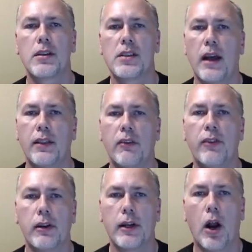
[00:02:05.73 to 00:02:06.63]
is at the
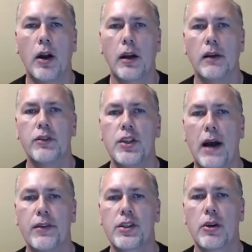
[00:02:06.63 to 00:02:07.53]
very heart of
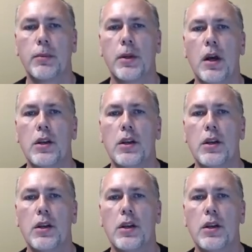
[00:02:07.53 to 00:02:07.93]
JavaScript.